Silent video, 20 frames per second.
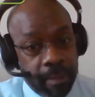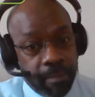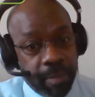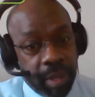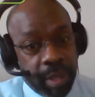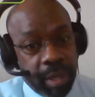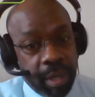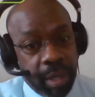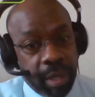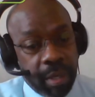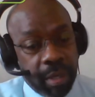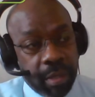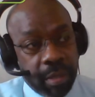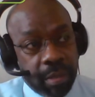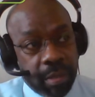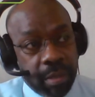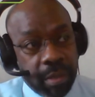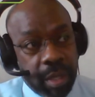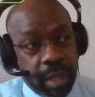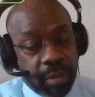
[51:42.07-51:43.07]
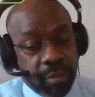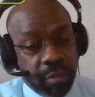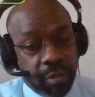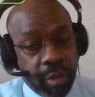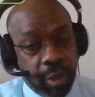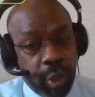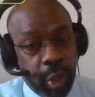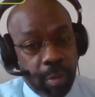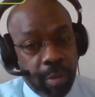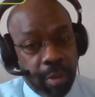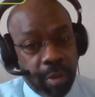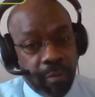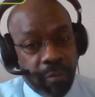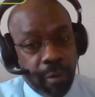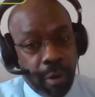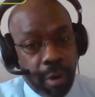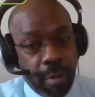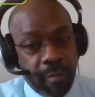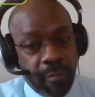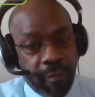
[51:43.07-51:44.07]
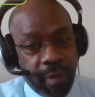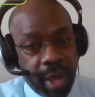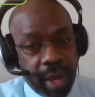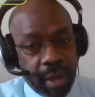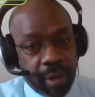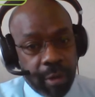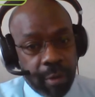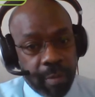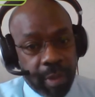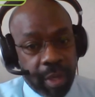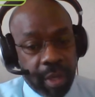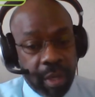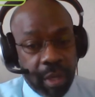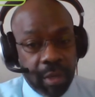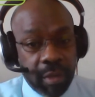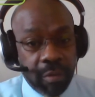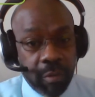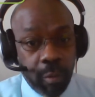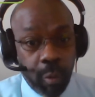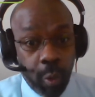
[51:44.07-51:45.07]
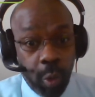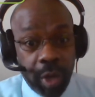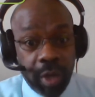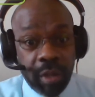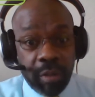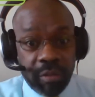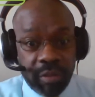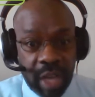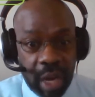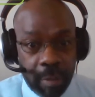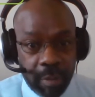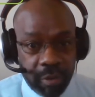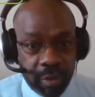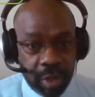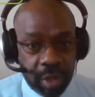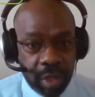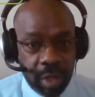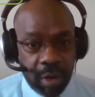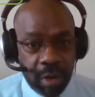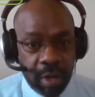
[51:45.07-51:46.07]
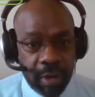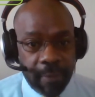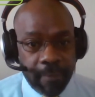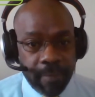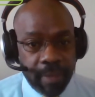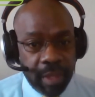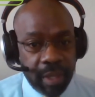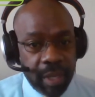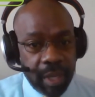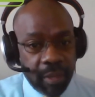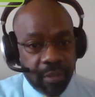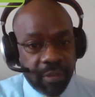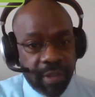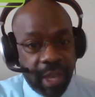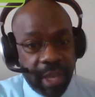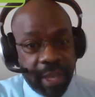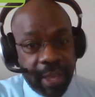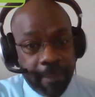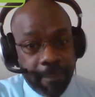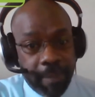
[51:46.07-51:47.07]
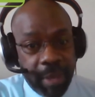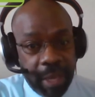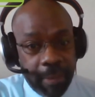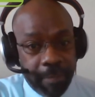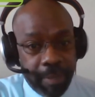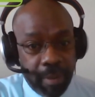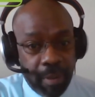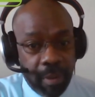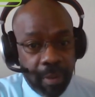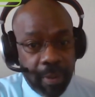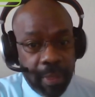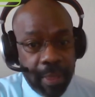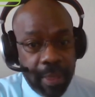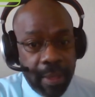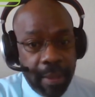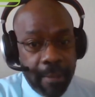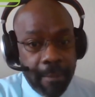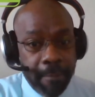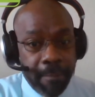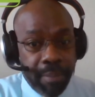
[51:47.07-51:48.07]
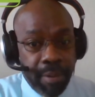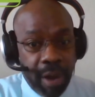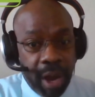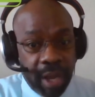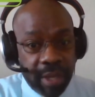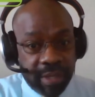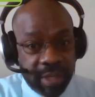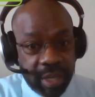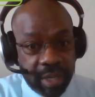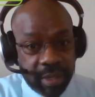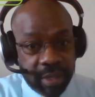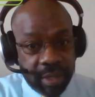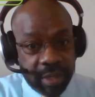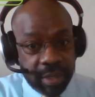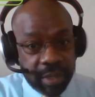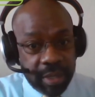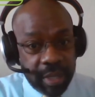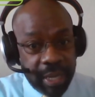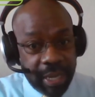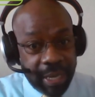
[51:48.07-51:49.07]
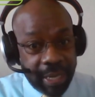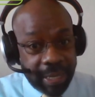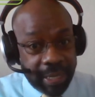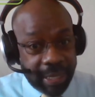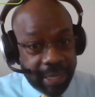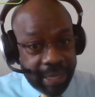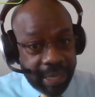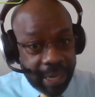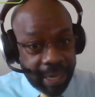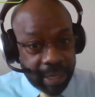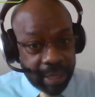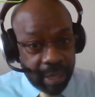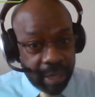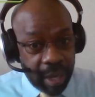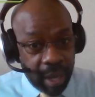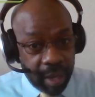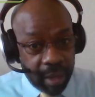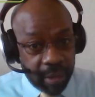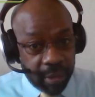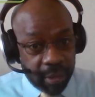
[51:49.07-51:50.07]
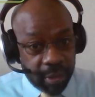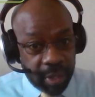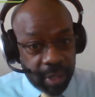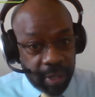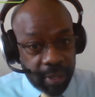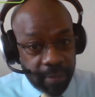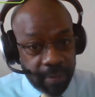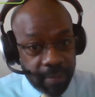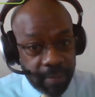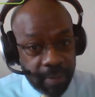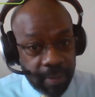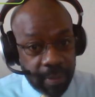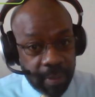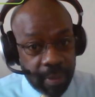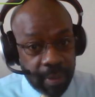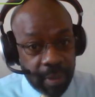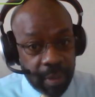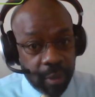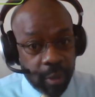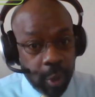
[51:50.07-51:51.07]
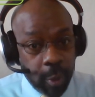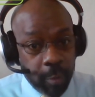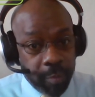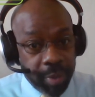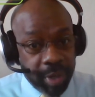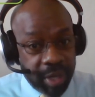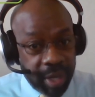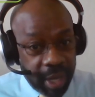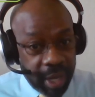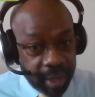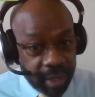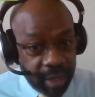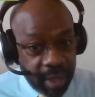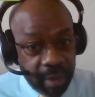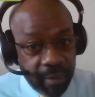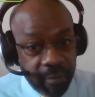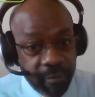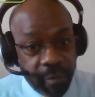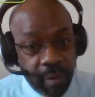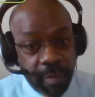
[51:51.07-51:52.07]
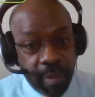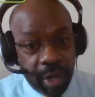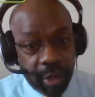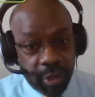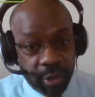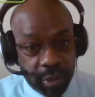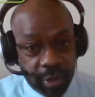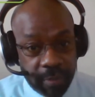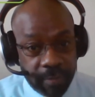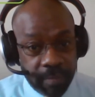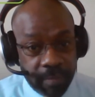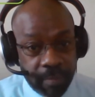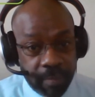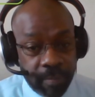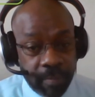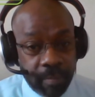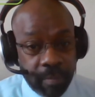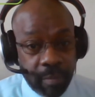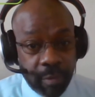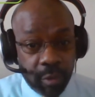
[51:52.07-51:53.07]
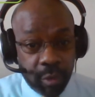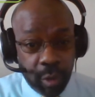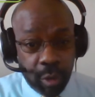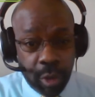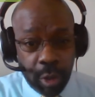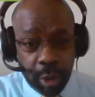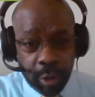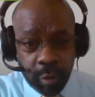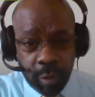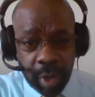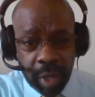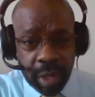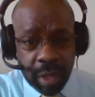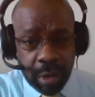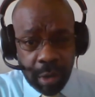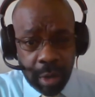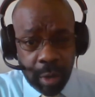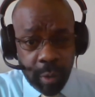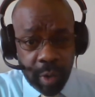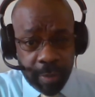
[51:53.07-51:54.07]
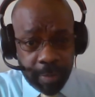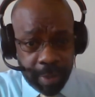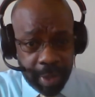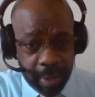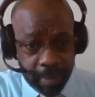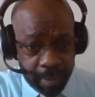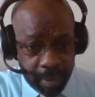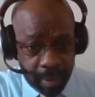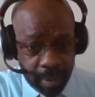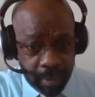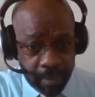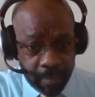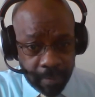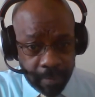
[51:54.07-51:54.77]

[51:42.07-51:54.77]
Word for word: because it's the human form factor because what is cybersecurity it's taking people processes and technology to protect information so notice where I started with people.